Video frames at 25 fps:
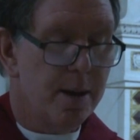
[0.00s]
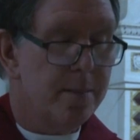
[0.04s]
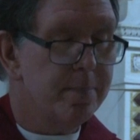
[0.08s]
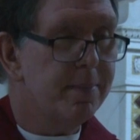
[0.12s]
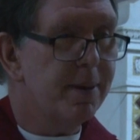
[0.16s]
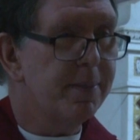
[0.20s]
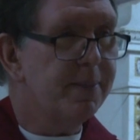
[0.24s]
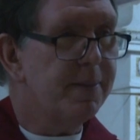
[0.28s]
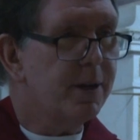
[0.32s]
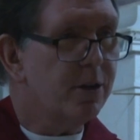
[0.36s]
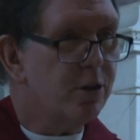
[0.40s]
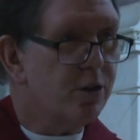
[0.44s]

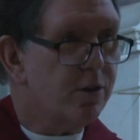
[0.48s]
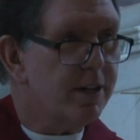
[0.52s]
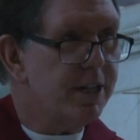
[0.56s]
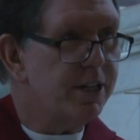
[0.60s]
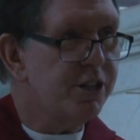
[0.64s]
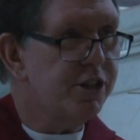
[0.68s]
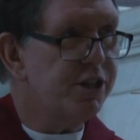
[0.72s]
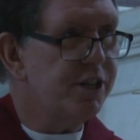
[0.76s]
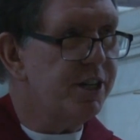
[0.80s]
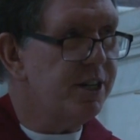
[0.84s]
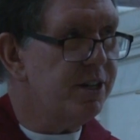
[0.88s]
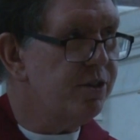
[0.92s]
But the
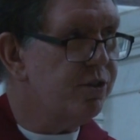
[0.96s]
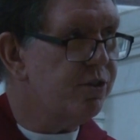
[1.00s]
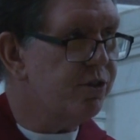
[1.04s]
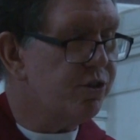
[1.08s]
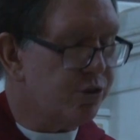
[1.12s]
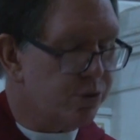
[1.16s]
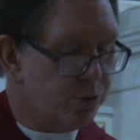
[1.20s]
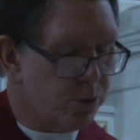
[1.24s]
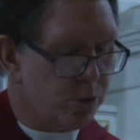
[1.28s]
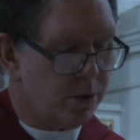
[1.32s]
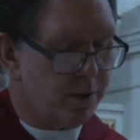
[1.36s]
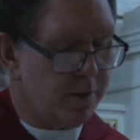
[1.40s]
Christian
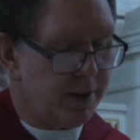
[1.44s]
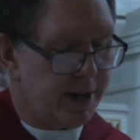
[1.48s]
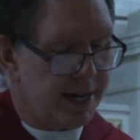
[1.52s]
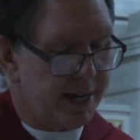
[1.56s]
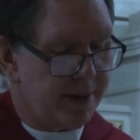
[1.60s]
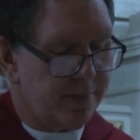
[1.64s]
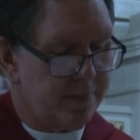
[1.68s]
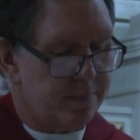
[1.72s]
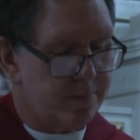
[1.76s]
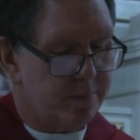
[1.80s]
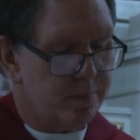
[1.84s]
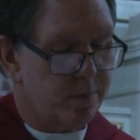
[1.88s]

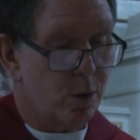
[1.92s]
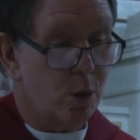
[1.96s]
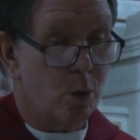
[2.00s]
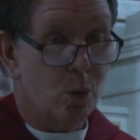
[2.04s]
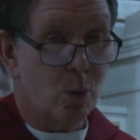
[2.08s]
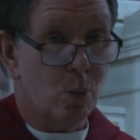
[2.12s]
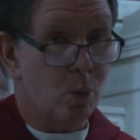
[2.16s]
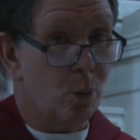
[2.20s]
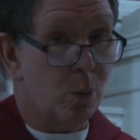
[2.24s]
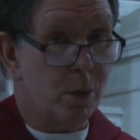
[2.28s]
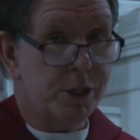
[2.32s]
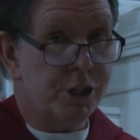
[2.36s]
story
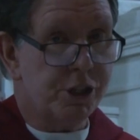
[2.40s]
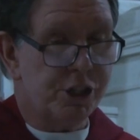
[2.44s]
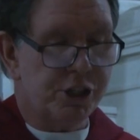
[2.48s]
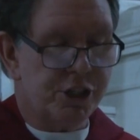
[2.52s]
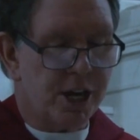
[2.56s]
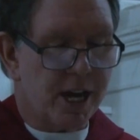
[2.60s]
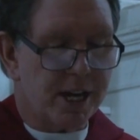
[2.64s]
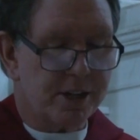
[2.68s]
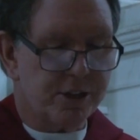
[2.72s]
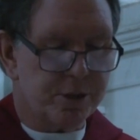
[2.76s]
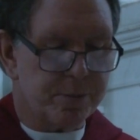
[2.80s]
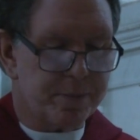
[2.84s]
was
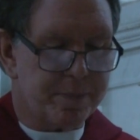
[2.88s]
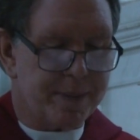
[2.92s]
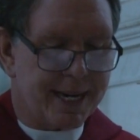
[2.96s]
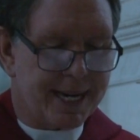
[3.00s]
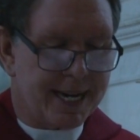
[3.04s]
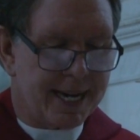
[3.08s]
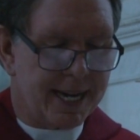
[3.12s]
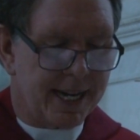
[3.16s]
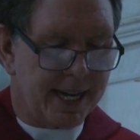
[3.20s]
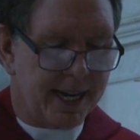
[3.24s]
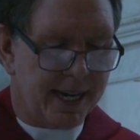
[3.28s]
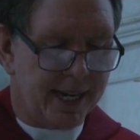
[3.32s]
just
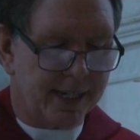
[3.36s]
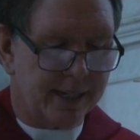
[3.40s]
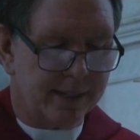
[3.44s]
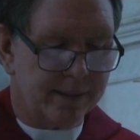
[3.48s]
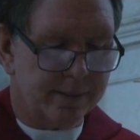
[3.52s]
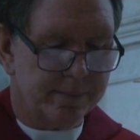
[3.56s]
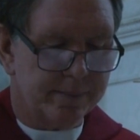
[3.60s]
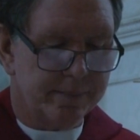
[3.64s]
beginning,